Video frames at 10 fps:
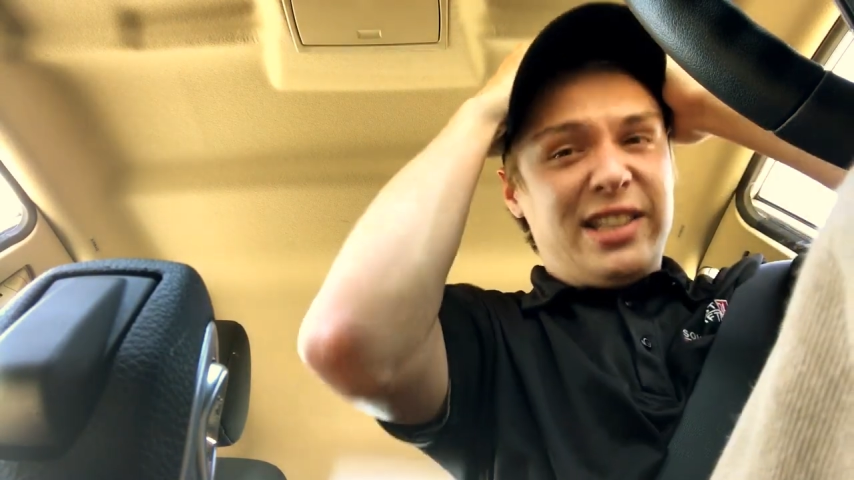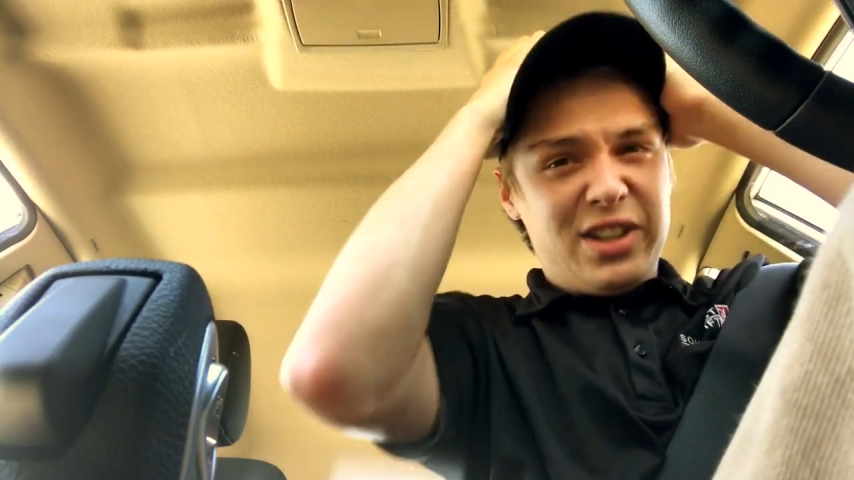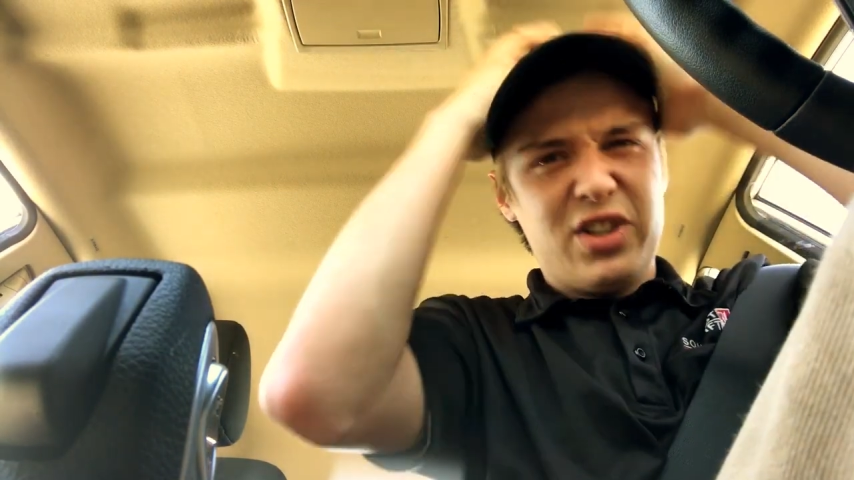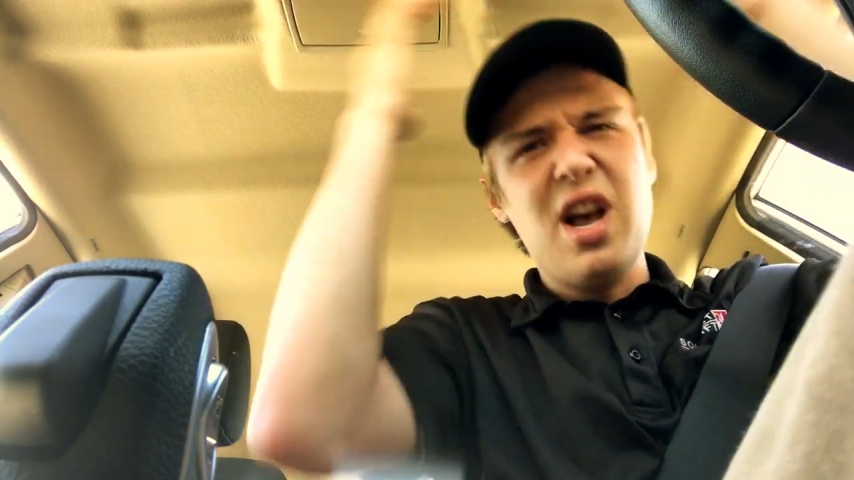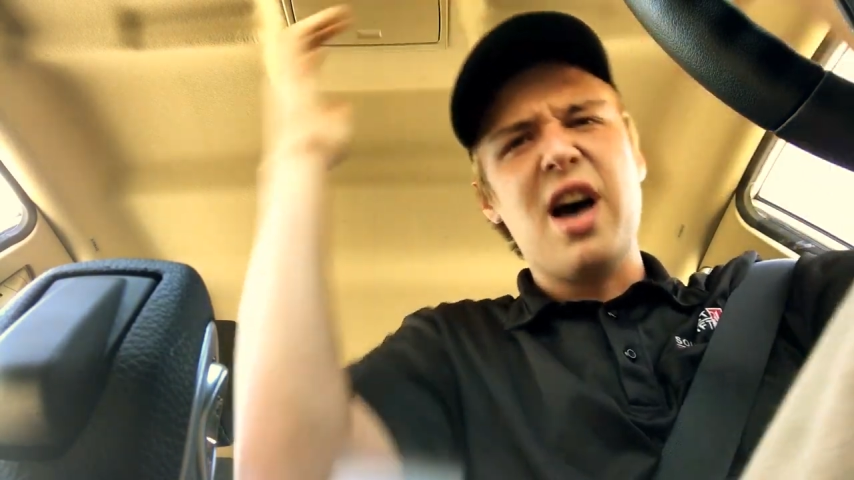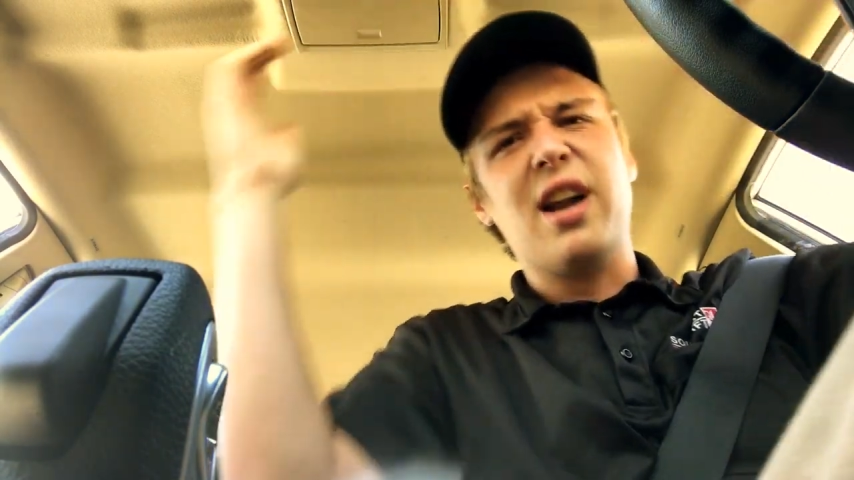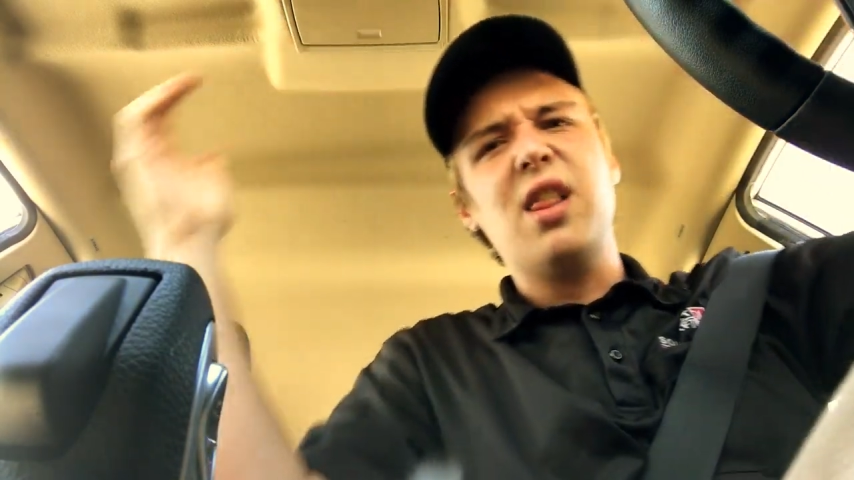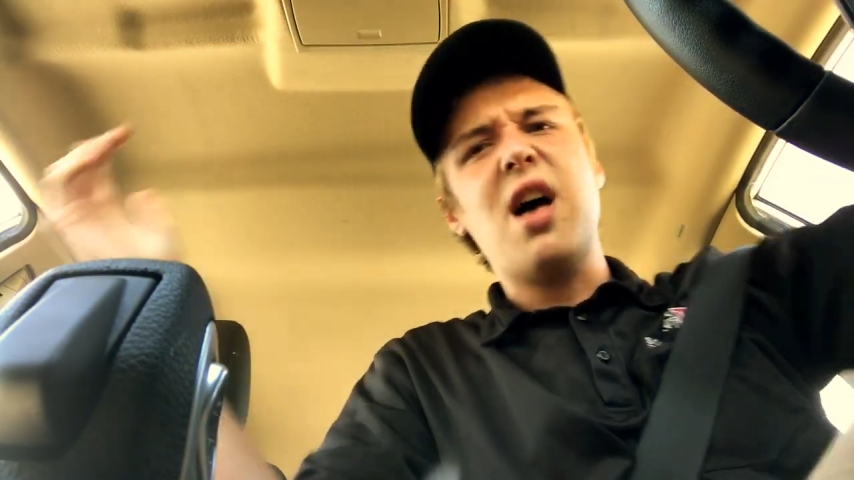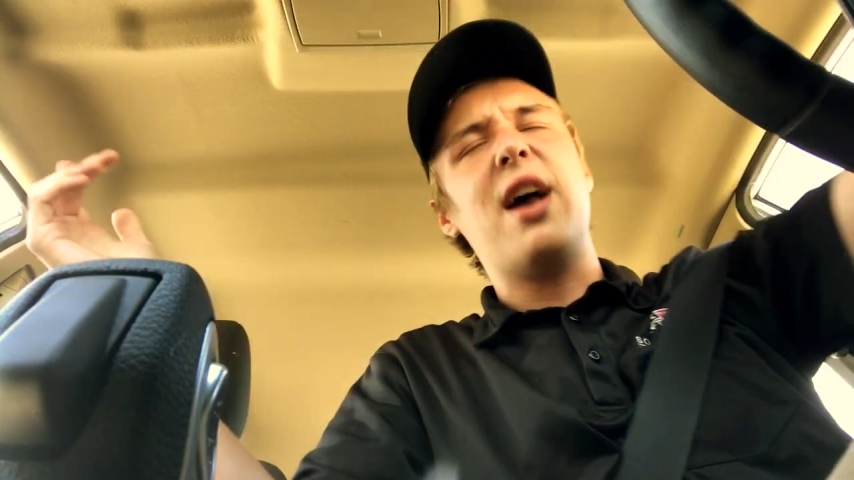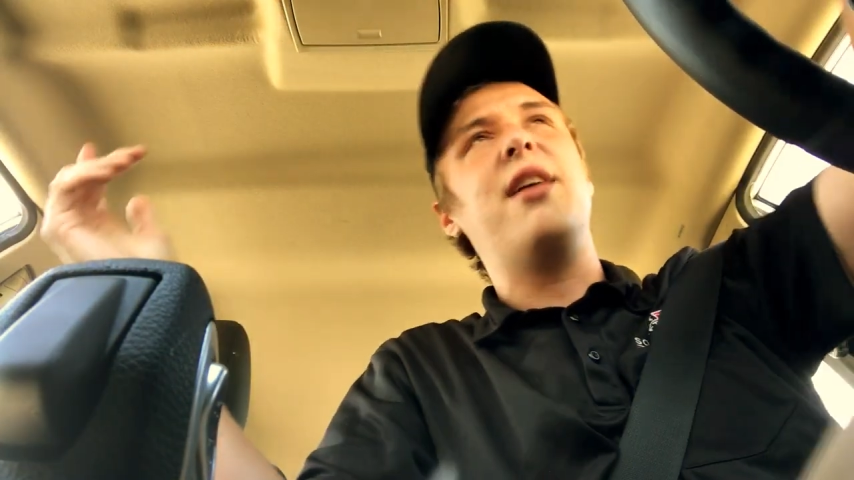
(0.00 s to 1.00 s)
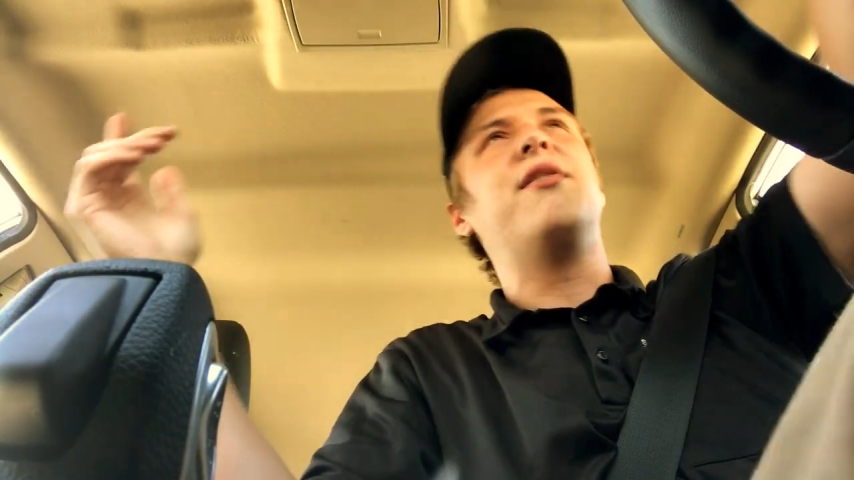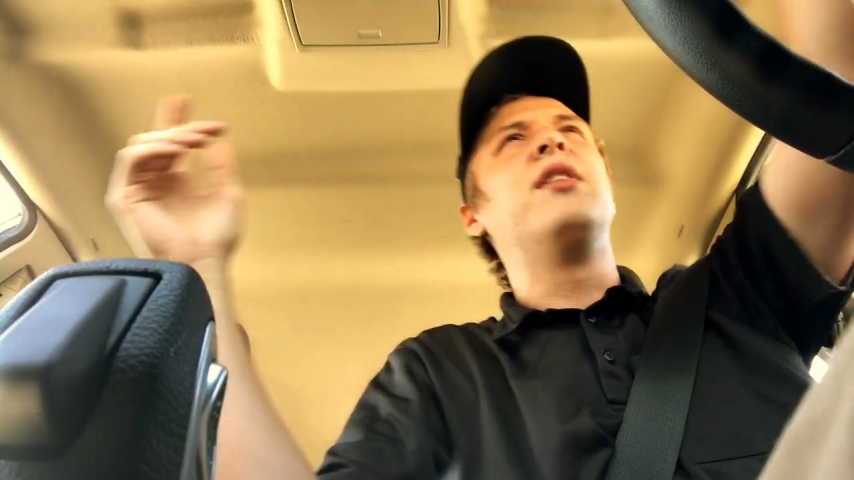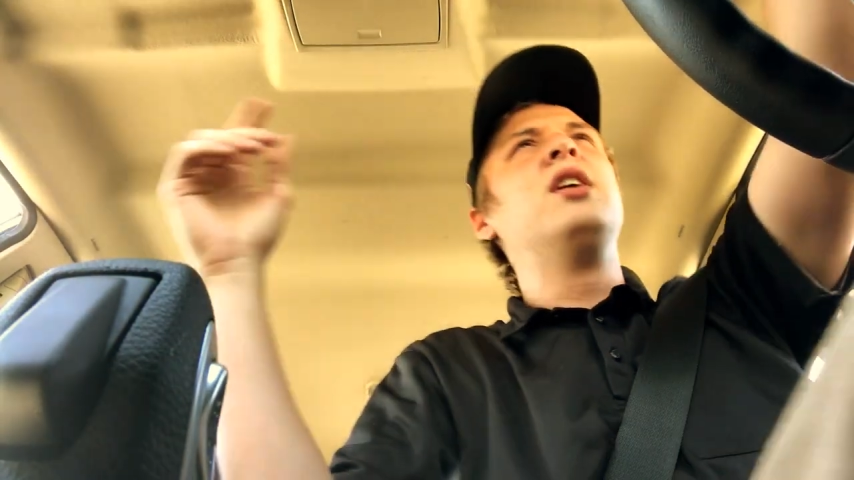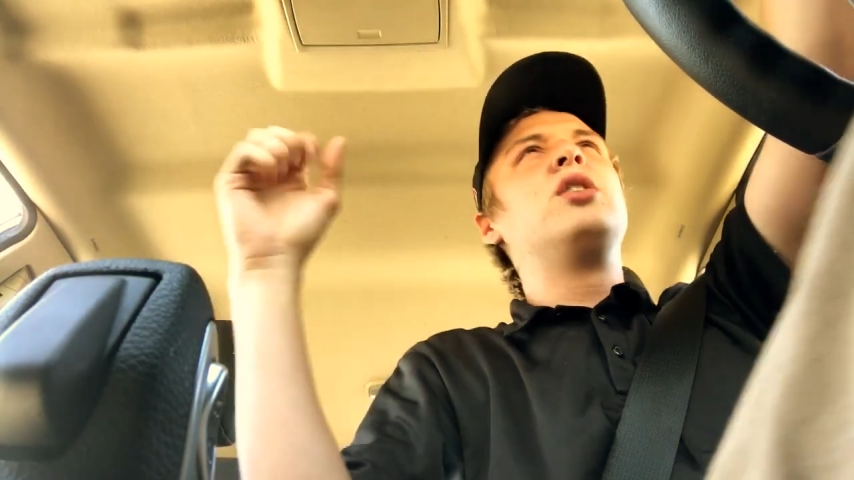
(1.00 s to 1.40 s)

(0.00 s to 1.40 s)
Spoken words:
There's not a lot of